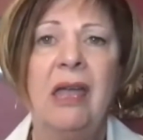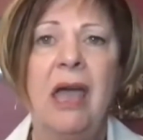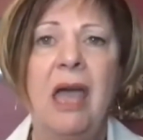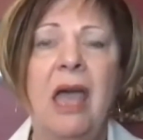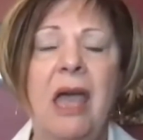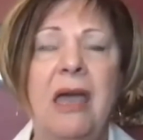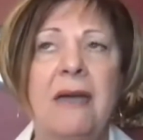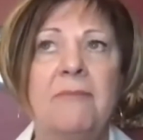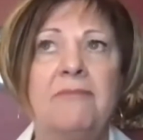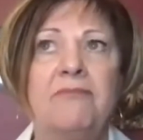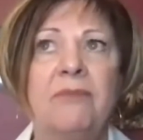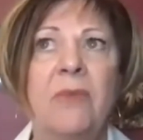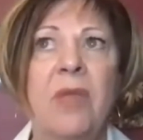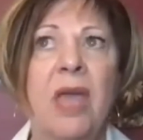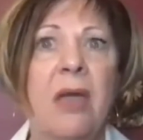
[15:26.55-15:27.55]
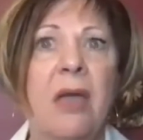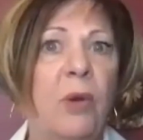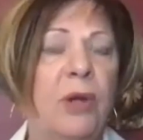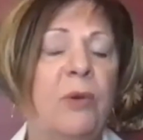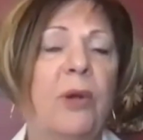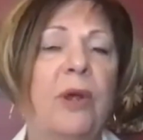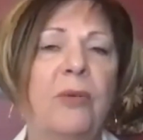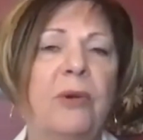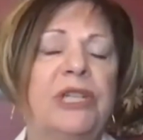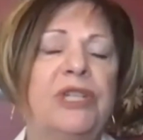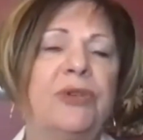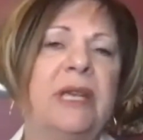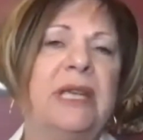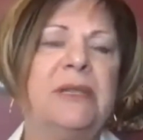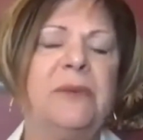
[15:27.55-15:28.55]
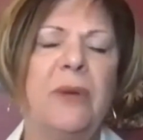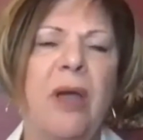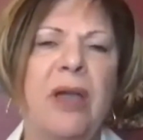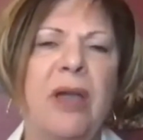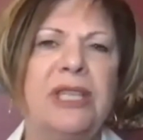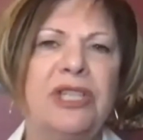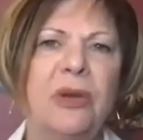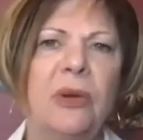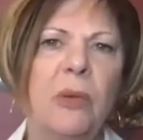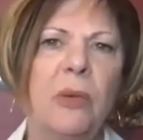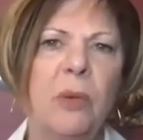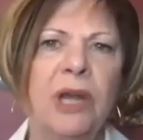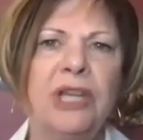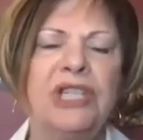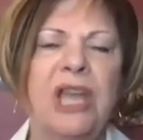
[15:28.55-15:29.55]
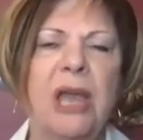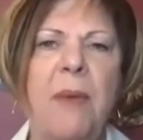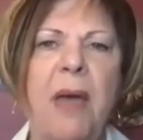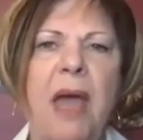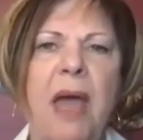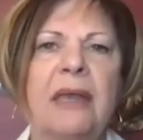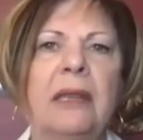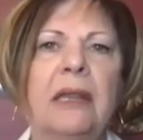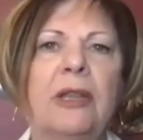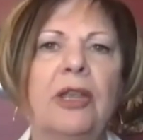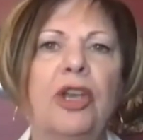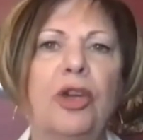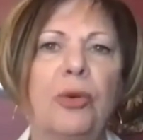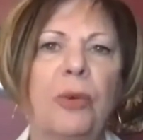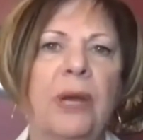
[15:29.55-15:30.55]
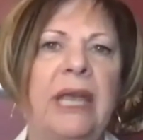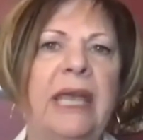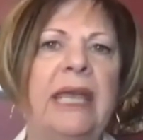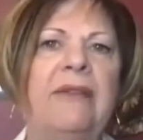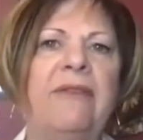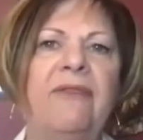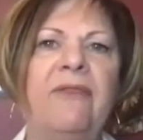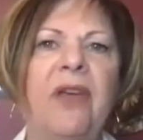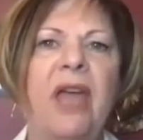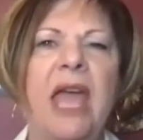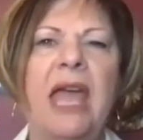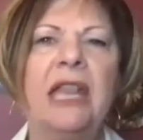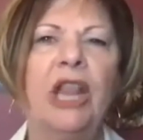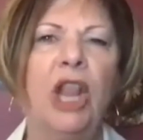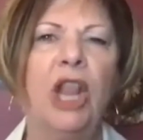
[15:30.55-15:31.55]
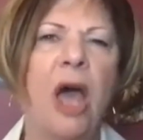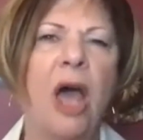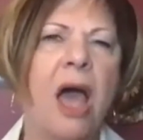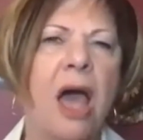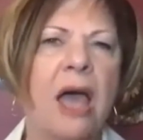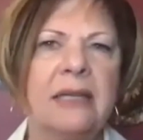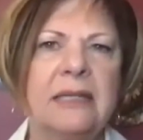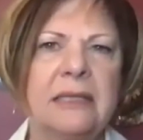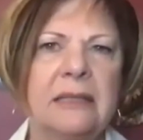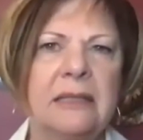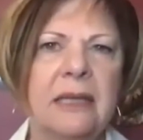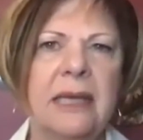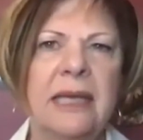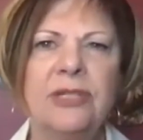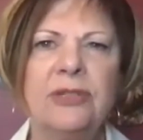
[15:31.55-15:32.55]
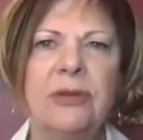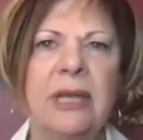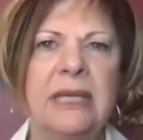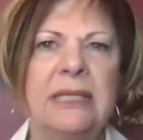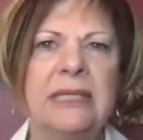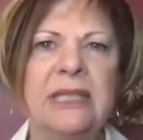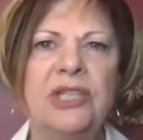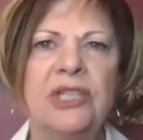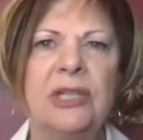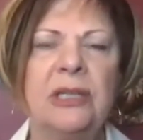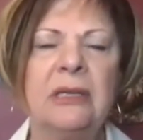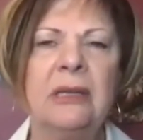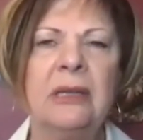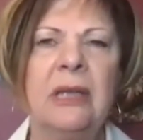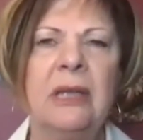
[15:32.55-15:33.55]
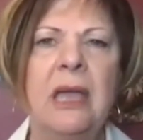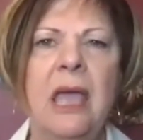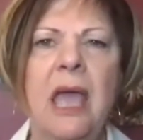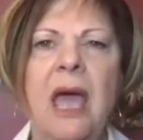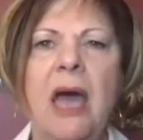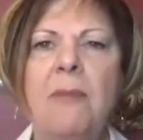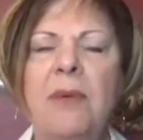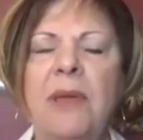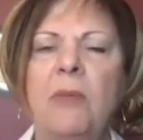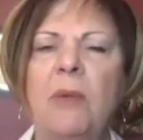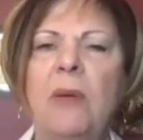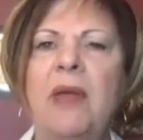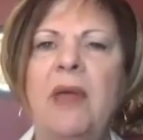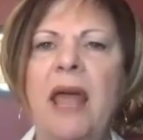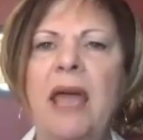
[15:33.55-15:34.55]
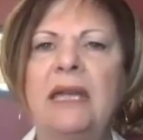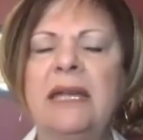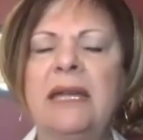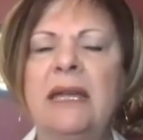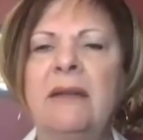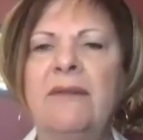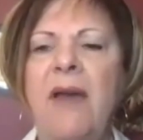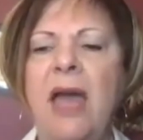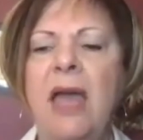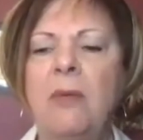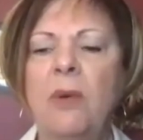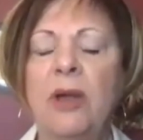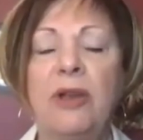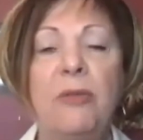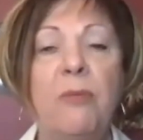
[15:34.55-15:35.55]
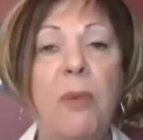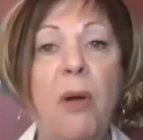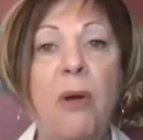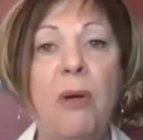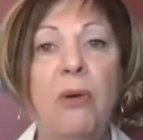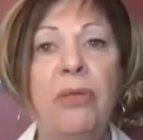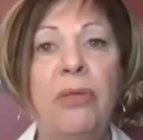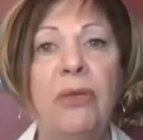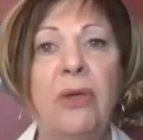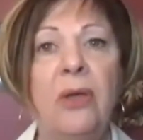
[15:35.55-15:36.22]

When we're at retreats, we always do a workshop on grief and loss and transition, helping women identify what are both